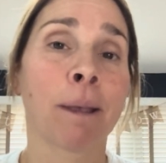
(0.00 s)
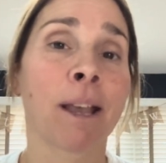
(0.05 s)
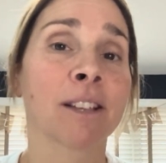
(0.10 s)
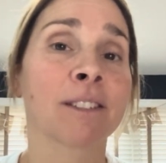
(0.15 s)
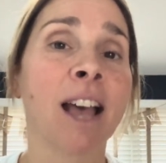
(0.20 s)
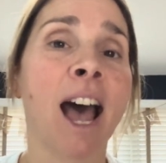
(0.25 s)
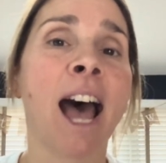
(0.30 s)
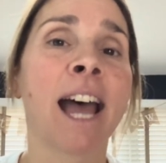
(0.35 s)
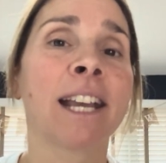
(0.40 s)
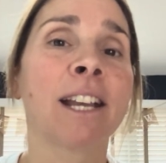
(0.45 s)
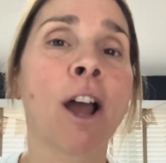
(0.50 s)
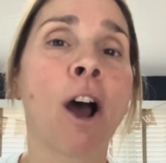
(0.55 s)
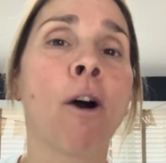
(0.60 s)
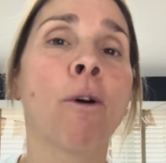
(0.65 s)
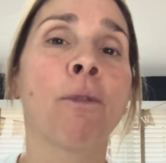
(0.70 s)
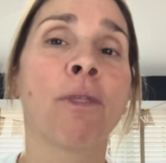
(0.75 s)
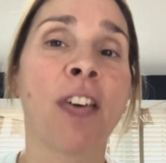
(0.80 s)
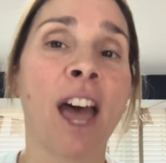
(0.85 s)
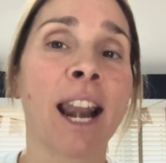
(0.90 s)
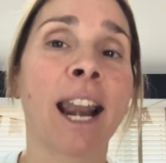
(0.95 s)
Because I
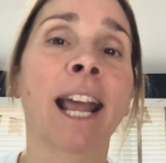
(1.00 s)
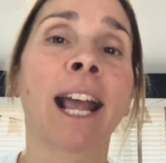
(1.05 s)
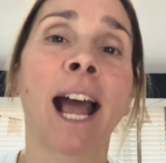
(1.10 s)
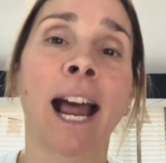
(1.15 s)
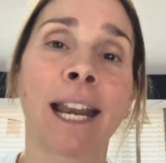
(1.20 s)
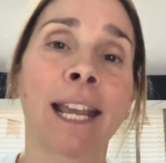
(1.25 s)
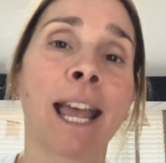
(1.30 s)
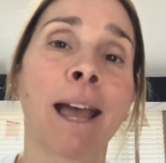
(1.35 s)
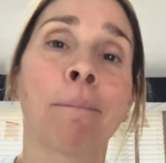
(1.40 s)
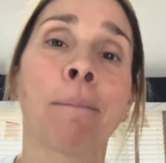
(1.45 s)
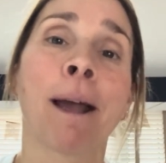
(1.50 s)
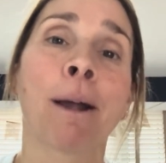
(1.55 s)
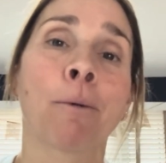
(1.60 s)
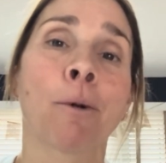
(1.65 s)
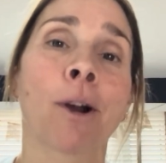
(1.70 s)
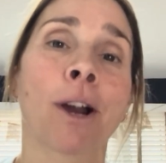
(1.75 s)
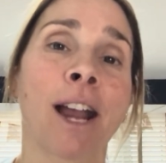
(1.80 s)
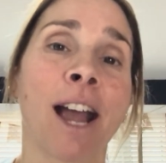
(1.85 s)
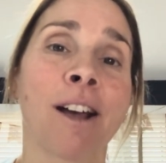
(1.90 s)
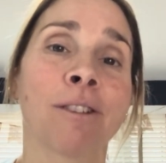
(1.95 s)
know then I got to get my
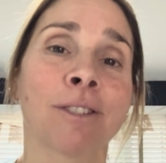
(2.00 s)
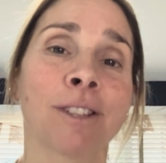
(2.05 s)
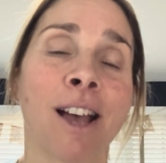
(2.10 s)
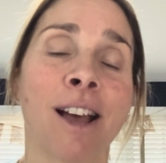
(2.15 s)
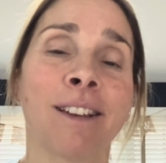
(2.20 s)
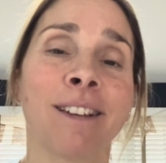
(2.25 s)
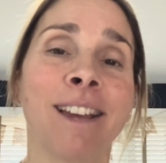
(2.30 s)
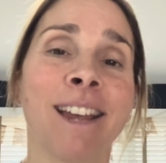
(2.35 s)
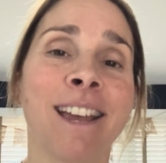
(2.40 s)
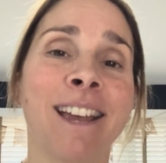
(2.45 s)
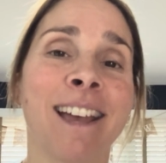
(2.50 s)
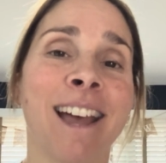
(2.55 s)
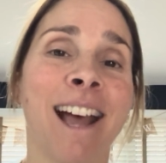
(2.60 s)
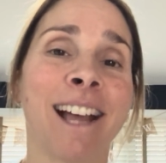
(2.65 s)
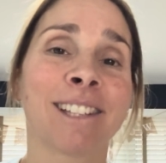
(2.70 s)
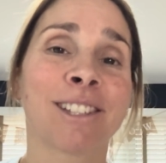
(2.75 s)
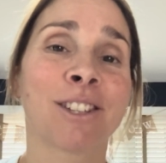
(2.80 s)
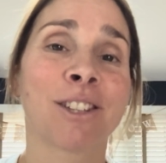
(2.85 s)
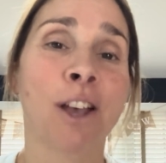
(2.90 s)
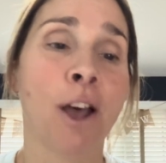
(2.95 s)
workout done.
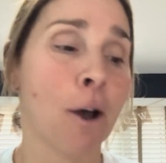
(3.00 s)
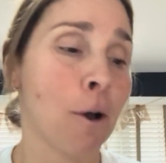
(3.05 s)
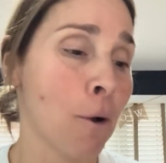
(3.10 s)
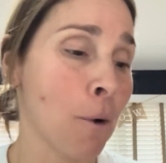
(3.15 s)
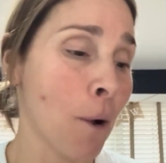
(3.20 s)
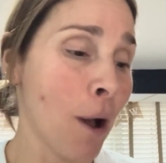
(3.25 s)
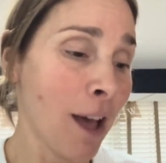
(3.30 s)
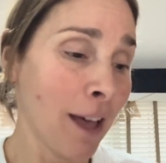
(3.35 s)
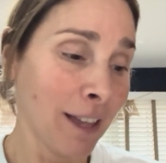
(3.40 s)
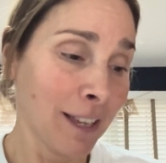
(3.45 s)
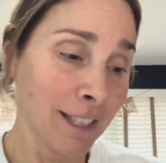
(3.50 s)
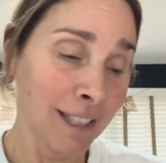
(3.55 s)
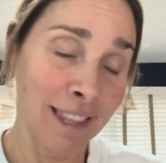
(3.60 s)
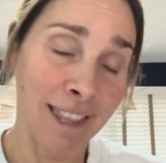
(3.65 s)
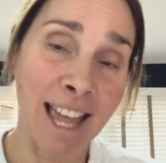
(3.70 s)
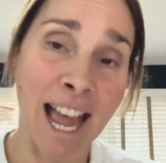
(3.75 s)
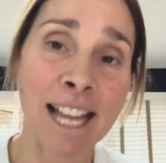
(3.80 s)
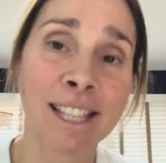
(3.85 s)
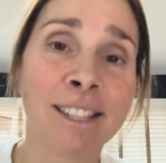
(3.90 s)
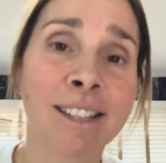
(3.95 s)
And so
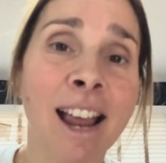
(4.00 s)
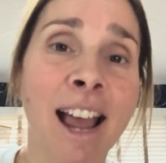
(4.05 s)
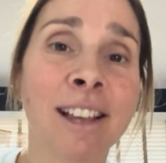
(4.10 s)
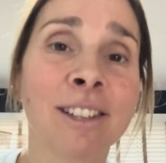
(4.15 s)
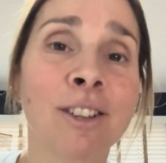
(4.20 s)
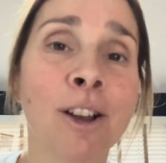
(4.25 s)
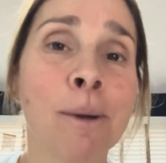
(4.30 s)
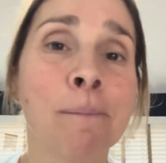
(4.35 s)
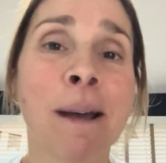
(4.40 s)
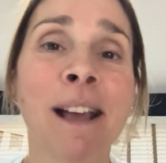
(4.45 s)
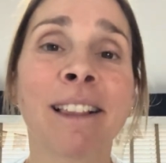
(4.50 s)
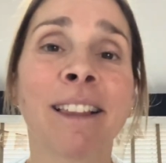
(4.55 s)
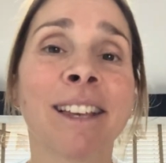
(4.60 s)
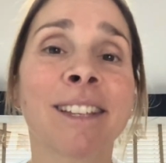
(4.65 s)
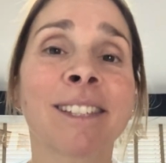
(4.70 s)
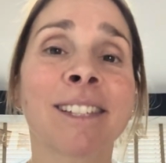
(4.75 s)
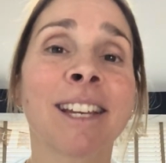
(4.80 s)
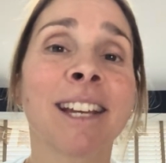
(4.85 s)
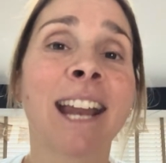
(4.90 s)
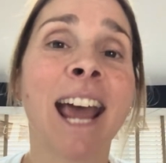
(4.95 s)
that's next on my
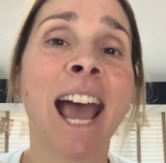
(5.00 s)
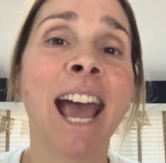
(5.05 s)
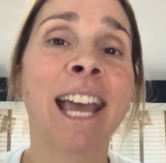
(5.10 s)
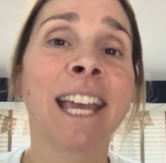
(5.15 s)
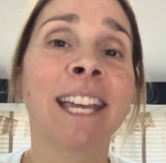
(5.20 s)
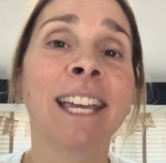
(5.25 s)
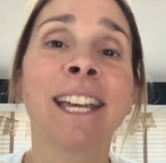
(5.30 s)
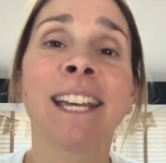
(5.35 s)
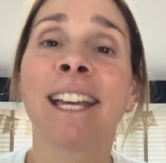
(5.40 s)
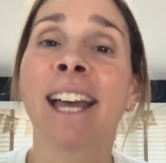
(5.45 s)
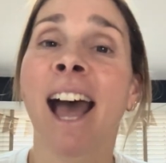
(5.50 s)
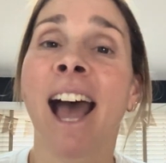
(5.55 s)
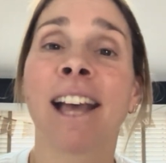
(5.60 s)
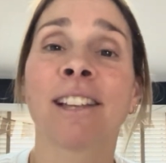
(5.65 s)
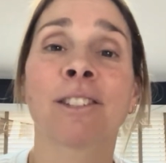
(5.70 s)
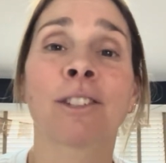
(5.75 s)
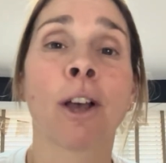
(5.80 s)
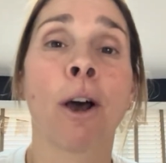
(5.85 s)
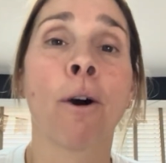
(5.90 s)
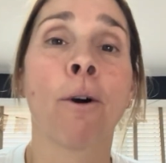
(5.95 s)
list today.
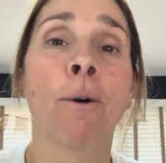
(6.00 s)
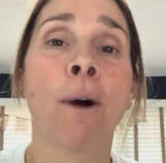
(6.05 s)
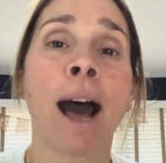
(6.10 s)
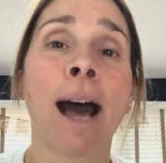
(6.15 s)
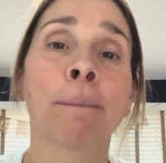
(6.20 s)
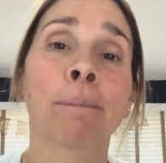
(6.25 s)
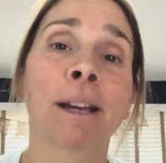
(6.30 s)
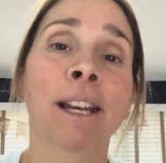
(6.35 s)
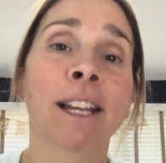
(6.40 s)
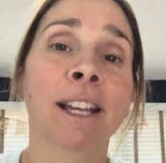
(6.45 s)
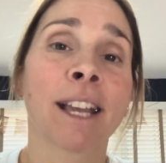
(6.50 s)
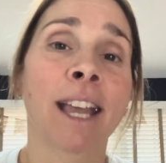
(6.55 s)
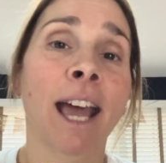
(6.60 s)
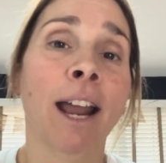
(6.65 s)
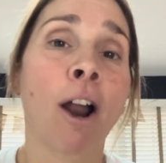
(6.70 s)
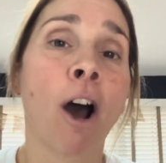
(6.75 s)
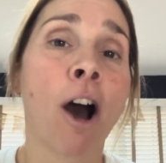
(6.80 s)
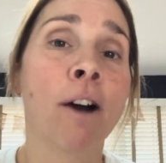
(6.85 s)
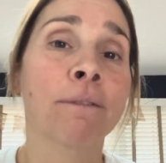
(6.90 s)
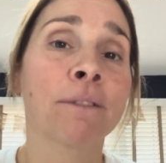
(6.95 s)
So I'm going to
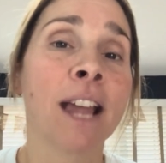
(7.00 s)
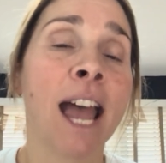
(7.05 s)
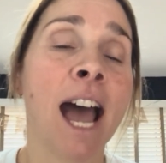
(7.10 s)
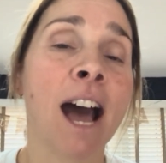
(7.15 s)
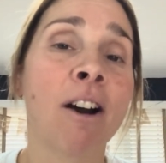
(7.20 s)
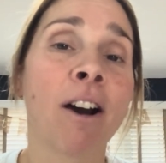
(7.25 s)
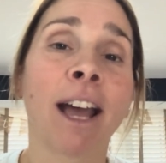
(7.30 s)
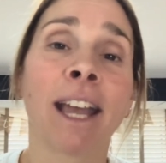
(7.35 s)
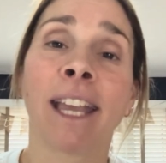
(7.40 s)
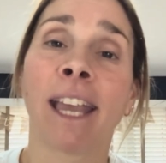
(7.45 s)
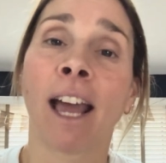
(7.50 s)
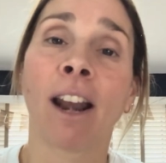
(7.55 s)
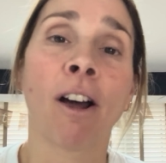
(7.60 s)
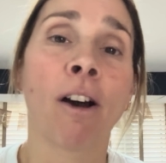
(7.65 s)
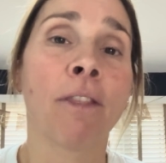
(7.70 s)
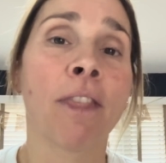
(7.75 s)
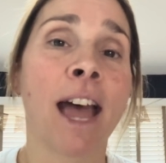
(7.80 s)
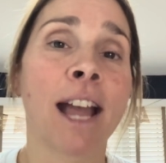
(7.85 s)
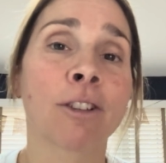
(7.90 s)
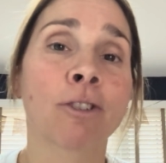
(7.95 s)
get off now and get
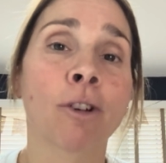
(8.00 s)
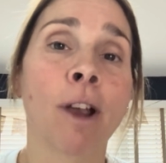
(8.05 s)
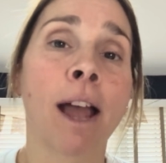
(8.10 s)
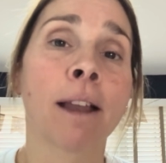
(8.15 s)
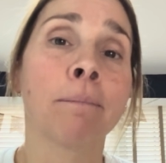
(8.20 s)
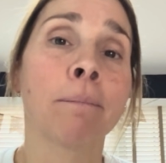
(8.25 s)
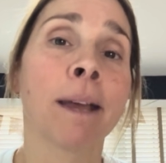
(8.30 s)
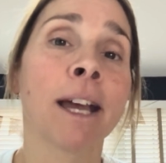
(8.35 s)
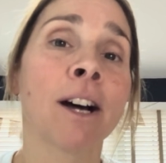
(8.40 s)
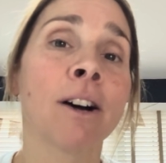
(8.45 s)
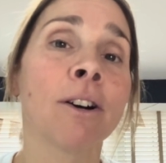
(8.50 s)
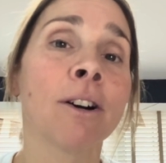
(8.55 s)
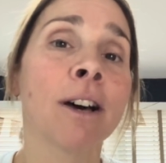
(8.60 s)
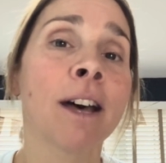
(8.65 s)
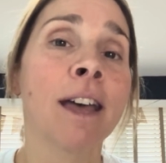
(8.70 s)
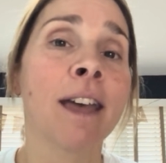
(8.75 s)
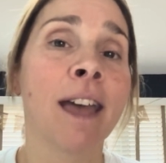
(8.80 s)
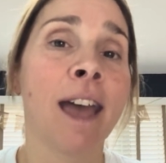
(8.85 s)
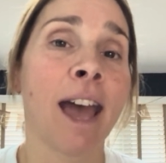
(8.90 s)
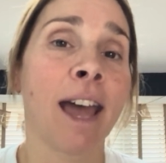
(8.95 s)
on that treadmill,
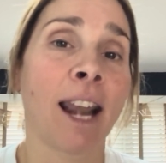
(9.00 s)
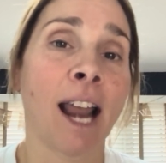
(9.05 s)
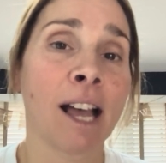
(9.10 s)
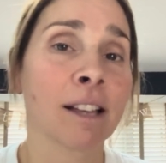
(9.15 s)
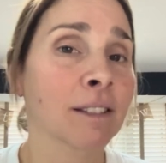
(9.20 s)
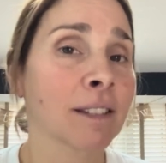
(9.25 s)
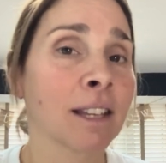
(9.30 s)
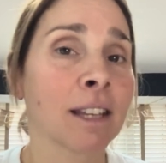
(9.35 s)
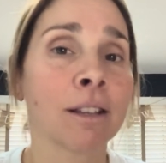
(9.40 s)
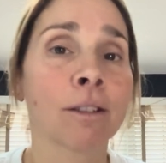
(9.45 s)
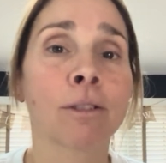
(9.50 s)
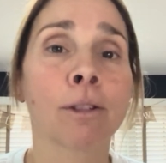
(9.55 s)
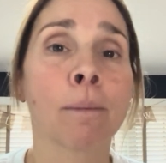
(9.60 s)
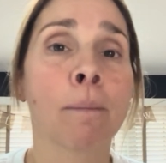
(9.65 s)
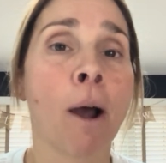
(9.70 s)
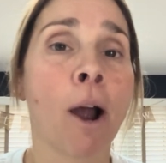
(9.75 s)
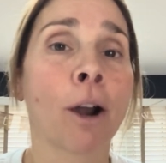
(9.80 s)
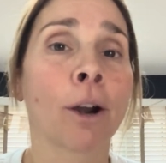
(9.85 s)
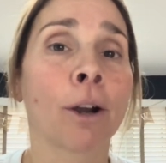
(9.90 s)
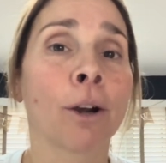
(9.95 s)
and I'll see you
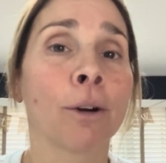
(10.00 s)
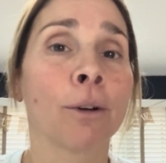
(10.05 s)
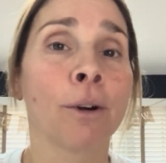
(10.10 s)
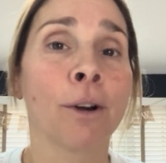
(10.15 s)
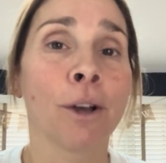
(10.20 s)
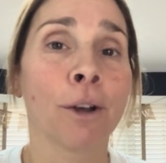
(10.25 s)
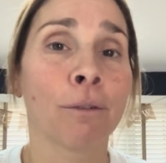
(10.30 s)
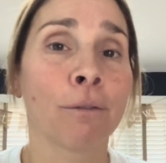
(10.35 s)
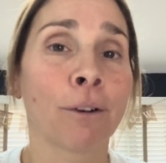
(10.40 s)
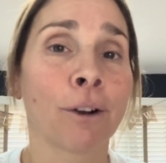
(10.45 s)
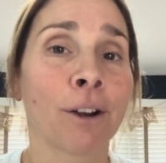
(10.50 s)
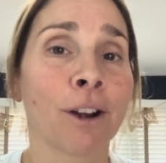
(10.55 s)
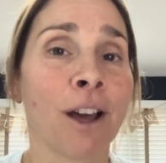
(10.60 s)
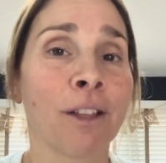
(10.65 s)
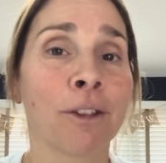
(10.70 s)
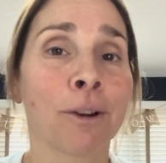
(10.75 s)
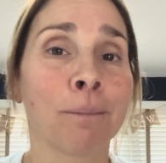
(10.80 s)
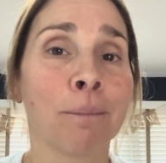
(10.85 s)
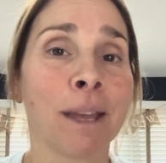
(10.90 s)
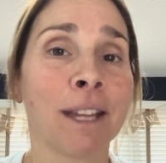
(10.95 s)
tomorrow for
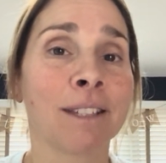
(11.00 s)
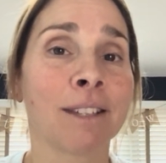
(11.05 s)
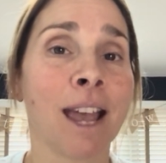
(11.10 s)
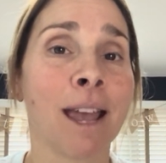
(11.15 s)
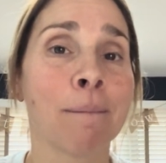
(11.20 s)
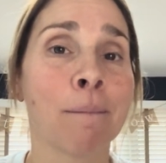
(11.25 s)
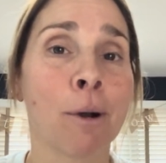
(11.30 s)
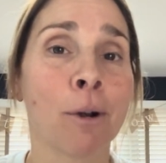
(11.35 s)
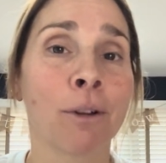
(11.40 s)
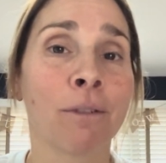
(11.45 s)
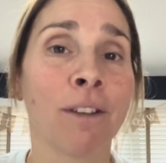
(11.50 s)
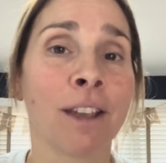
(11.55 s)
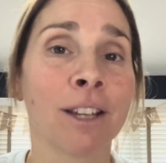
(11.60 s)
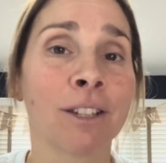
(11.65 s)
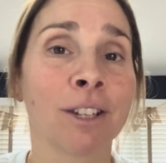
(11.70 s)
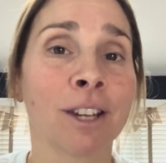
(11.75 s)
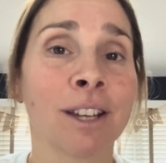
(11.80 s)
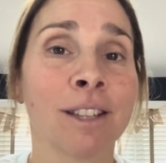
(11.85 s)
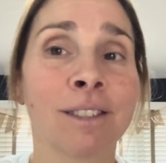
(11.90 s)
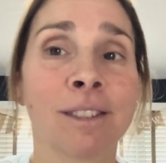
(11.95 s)
another Midday
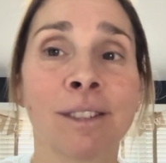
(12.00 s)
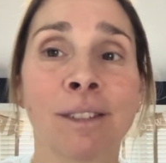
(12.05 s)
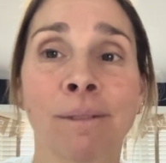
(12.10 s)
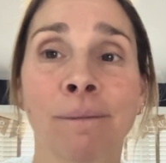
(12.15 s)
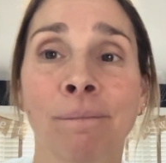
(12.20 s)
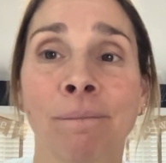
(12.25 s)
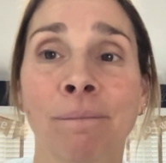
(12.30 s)
Motivations.